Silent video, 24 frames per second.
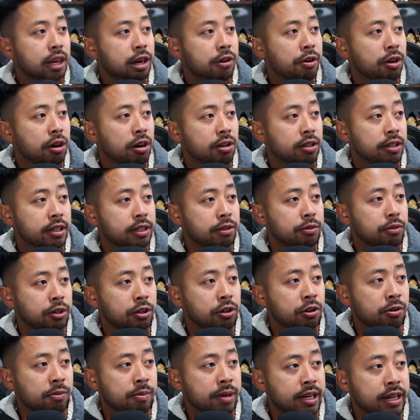Here, like
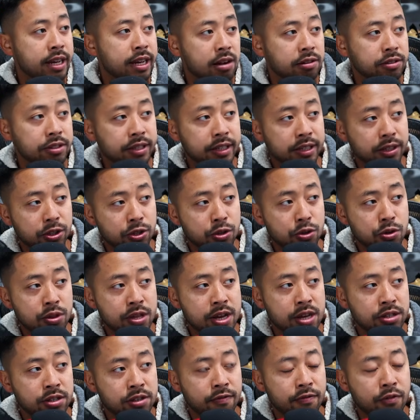go to my account, see
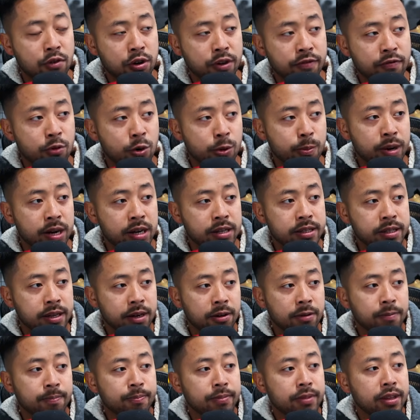2,044 bucks
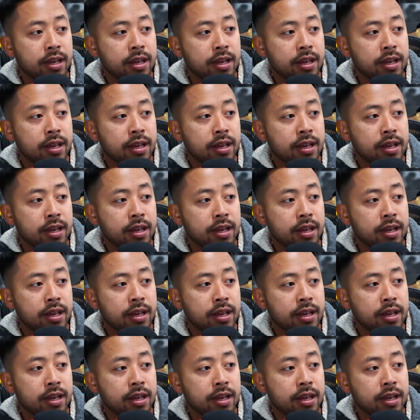here.